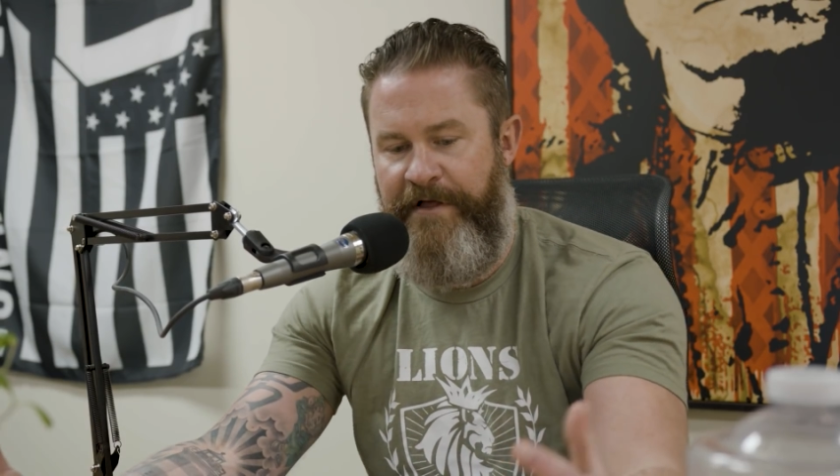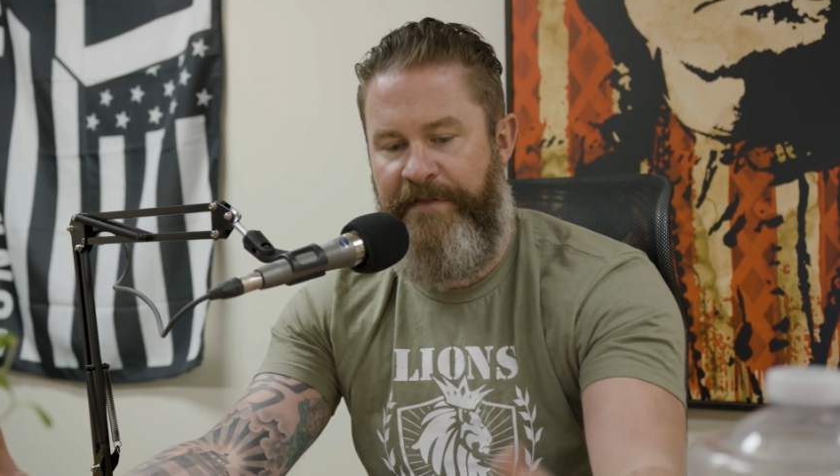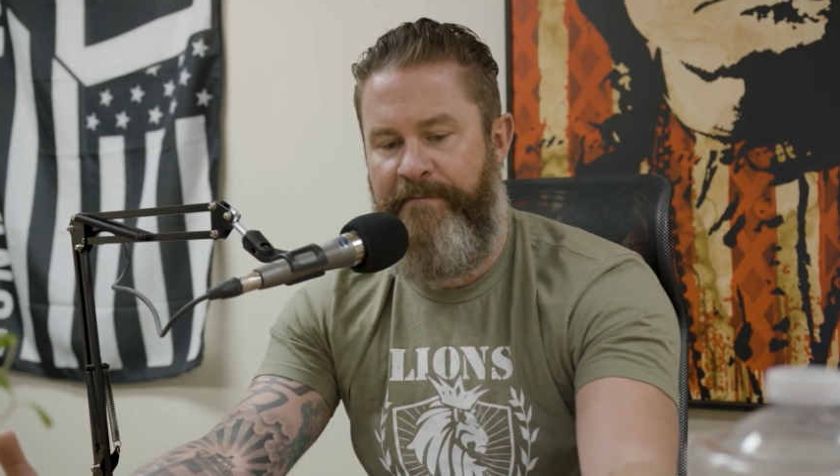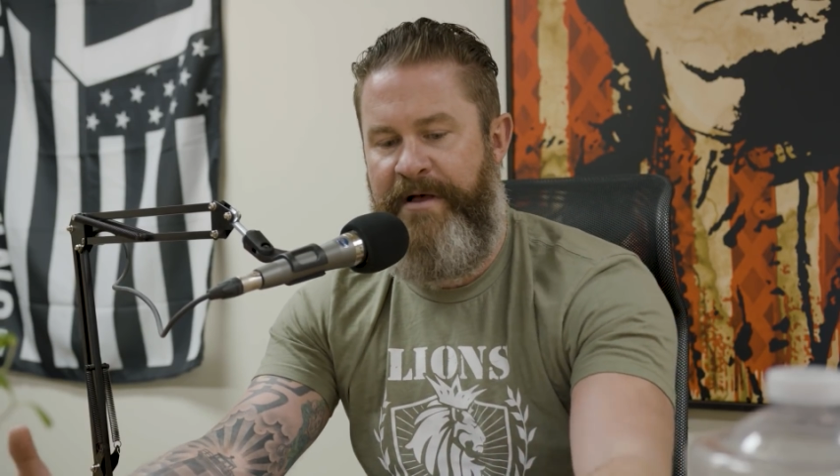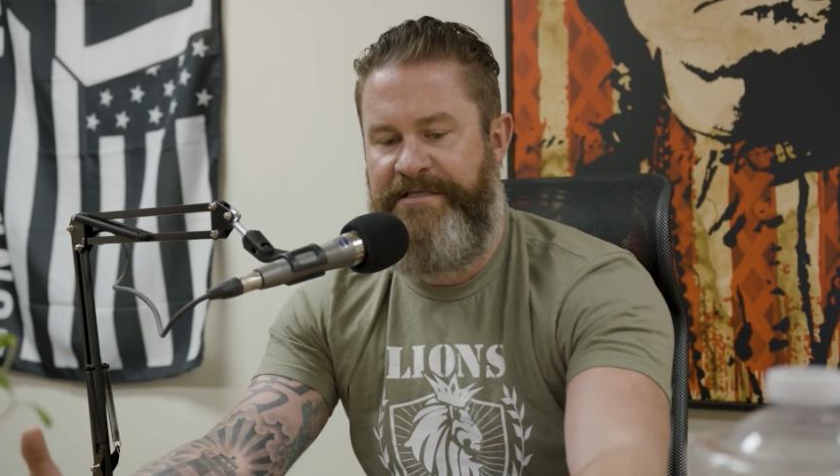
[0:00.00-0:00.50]

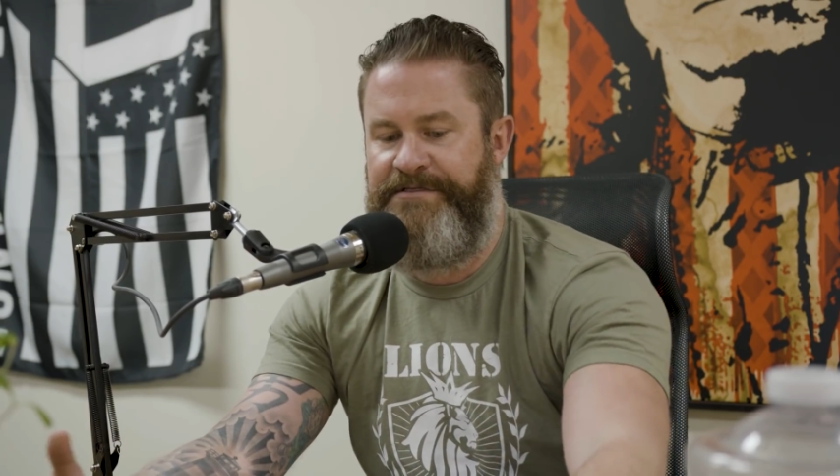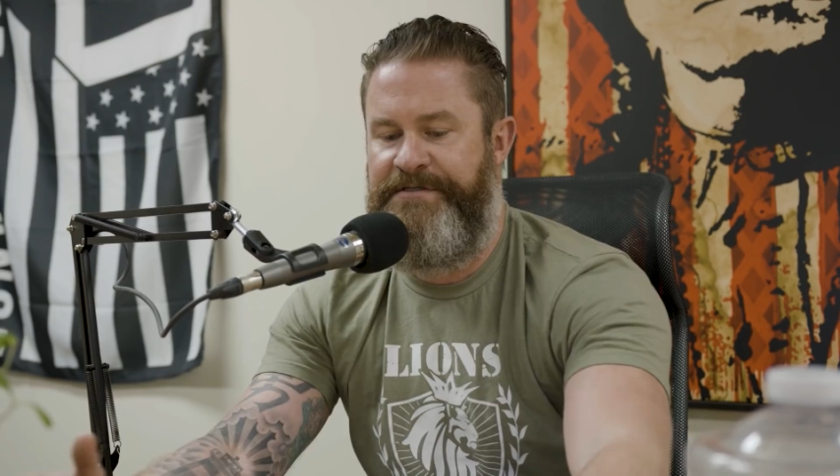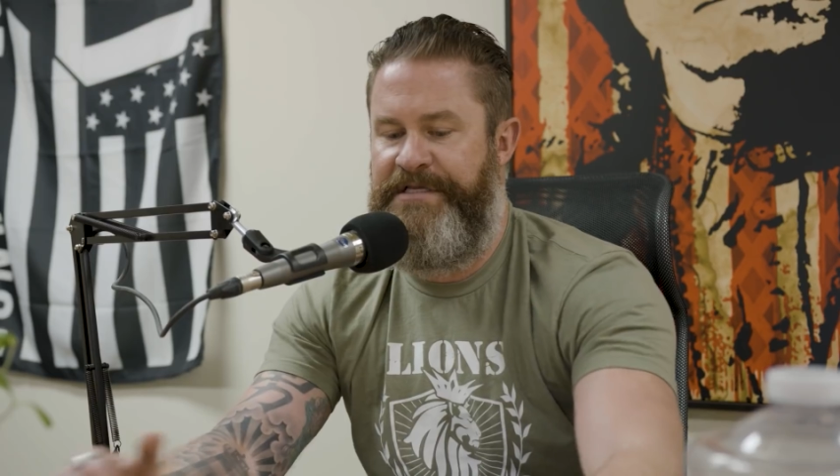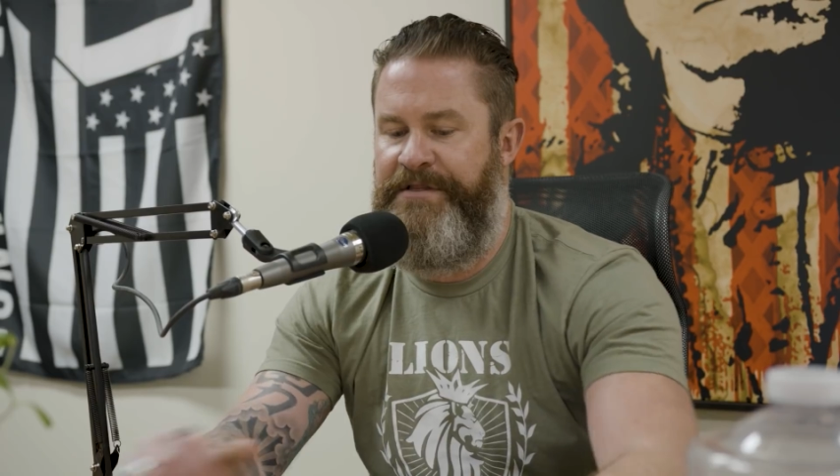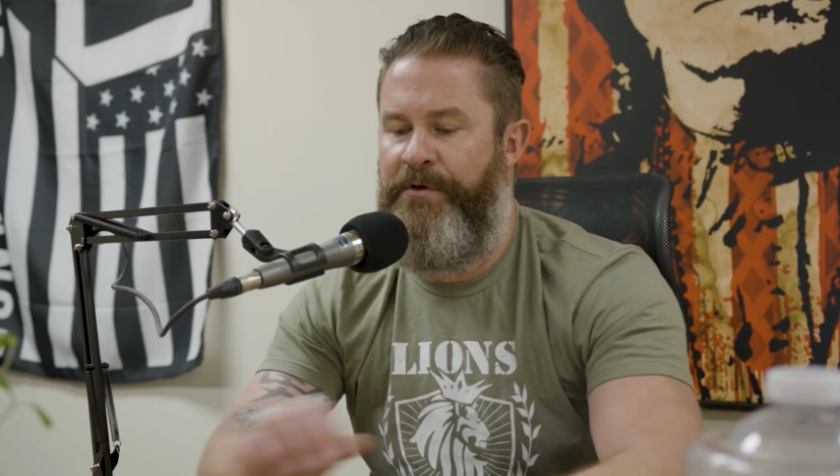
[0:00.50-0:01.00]
all the
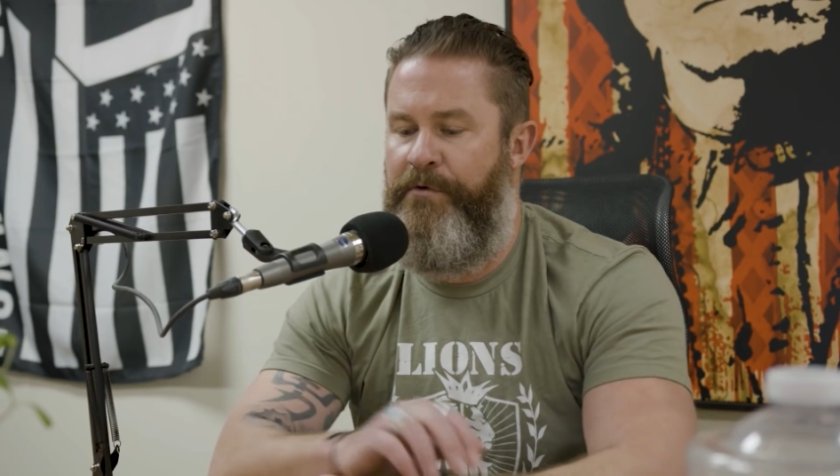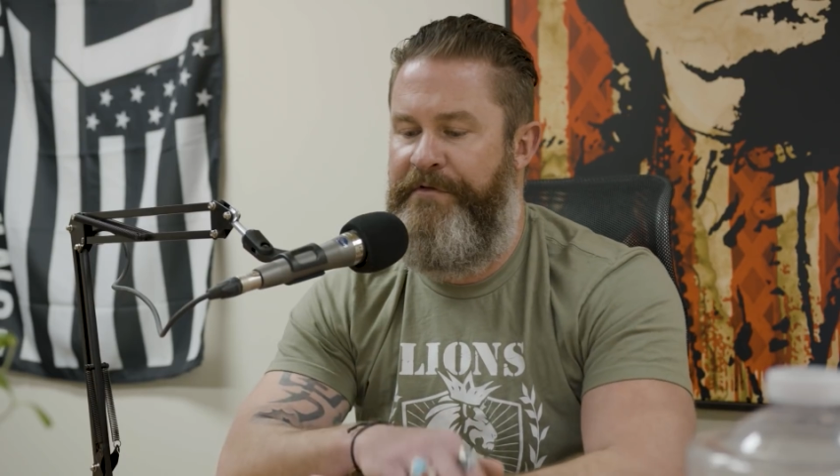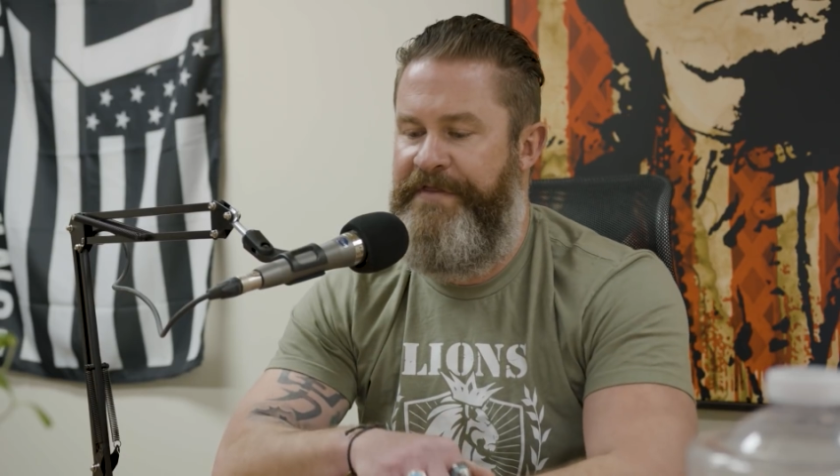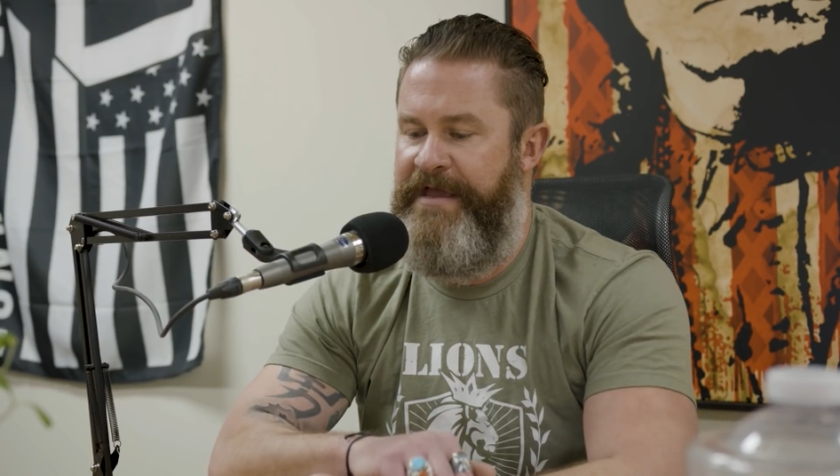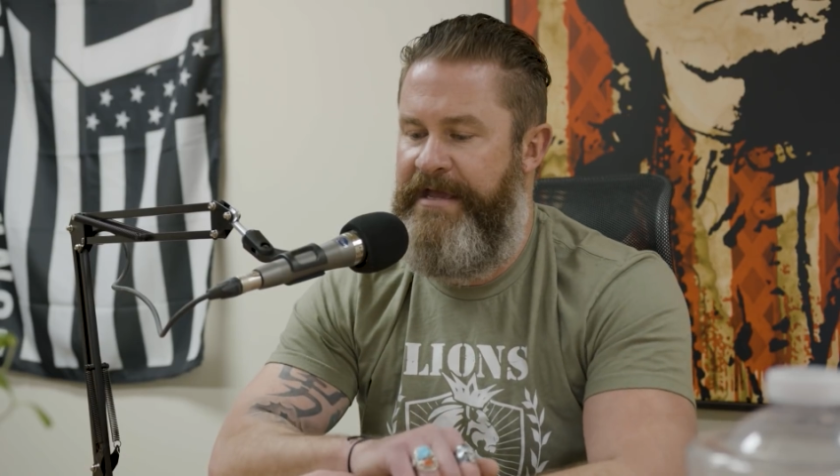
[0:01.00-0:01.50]
muscles and the
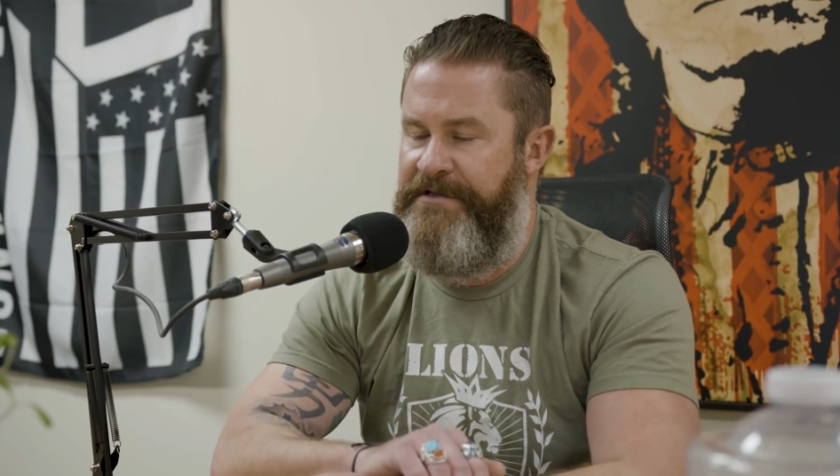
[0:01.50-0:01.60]
whole thing,